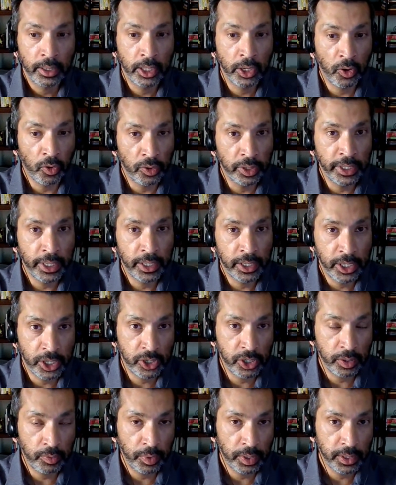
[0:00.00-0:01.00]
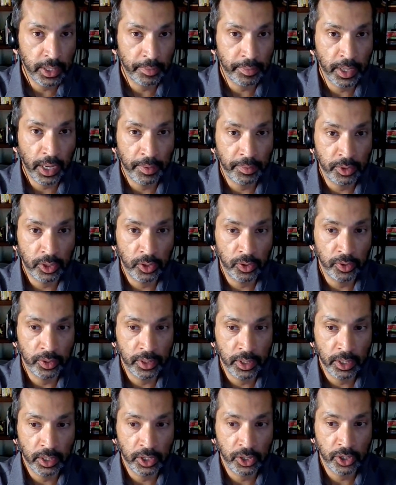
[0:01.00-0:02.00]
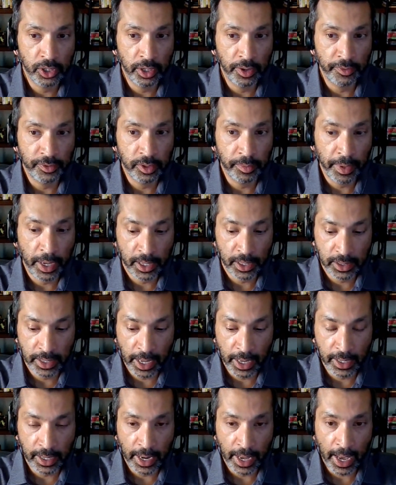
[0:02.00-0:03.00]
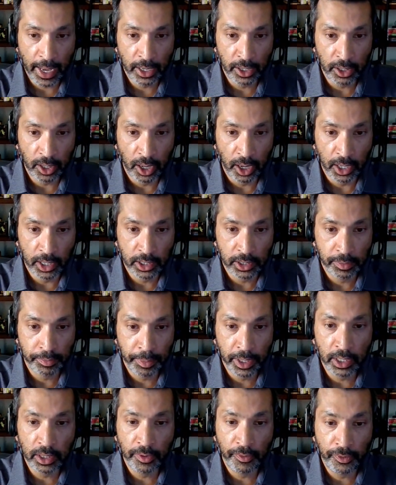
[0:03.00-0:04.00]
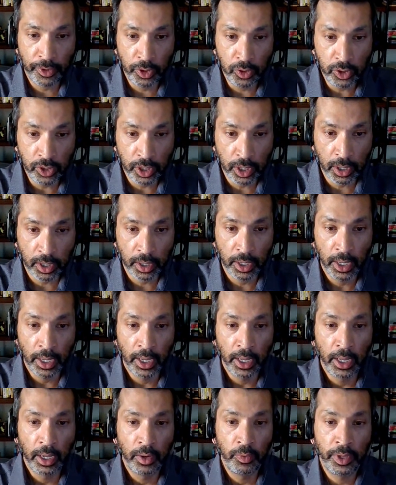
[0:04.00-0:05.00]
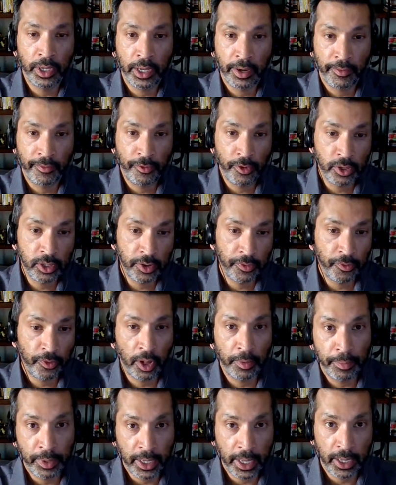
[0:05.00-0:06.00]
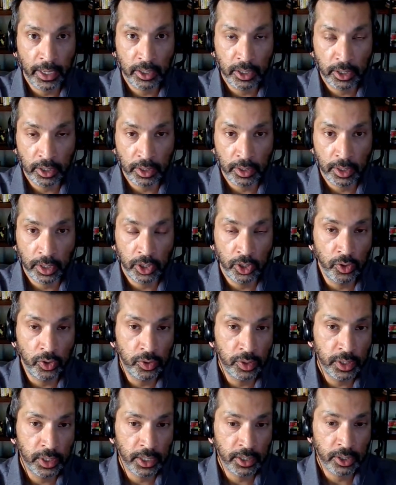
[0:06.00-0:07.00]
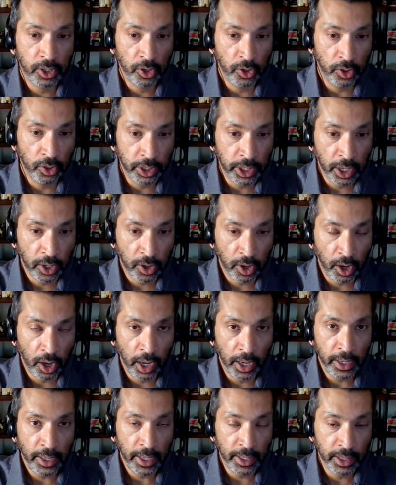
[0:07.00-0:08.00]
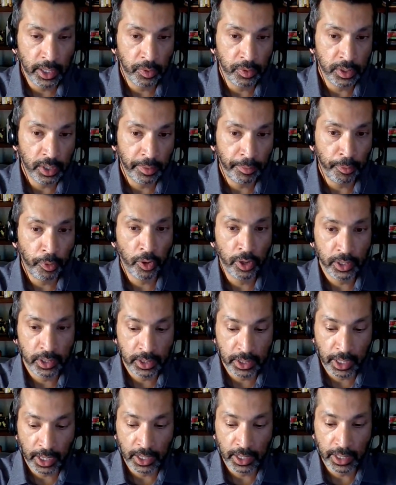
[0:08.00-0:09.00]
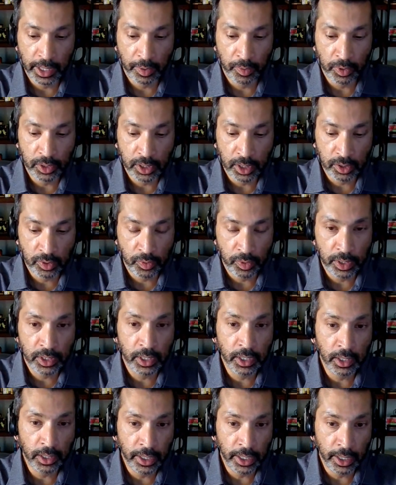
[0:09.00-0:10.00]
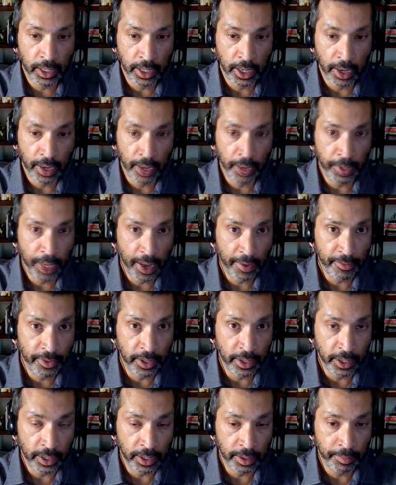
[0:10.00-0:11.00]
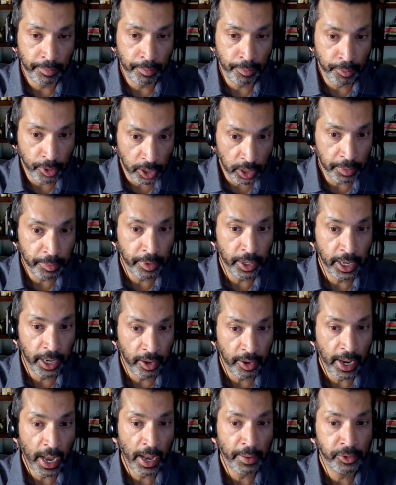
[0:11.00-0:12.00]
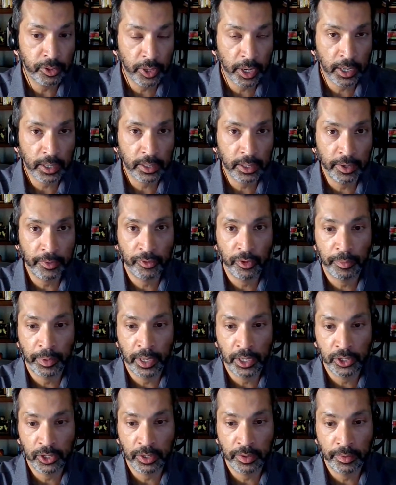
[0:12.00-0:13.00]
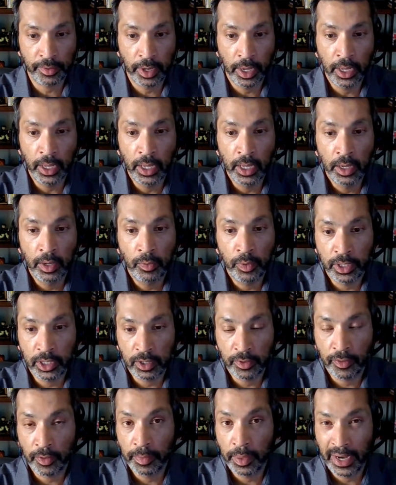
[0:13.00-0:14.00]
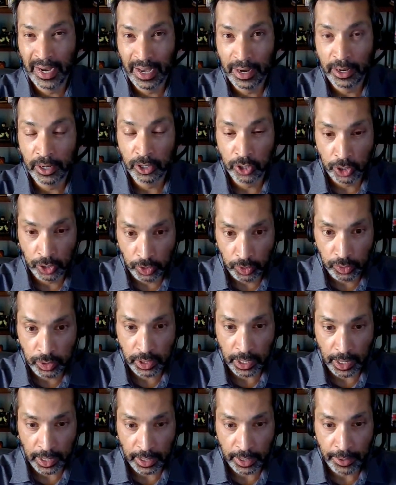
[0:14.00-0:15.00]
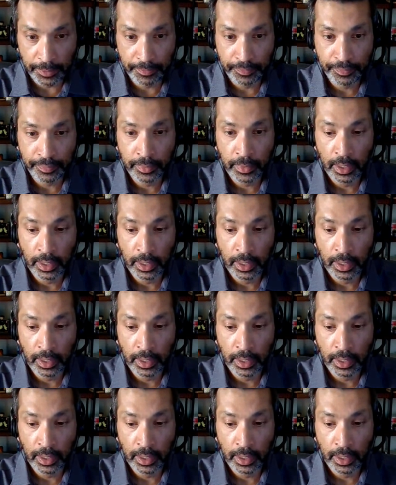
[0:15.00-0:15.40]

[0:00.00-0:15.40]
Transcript: The only addition we sometimes do is the addition of somatostatin analogs. But in the future, we can first of all begin to use this earlier on. And there was an important study that was just recently, we have the preliminary abstract information, which is from the NETTER 2 study.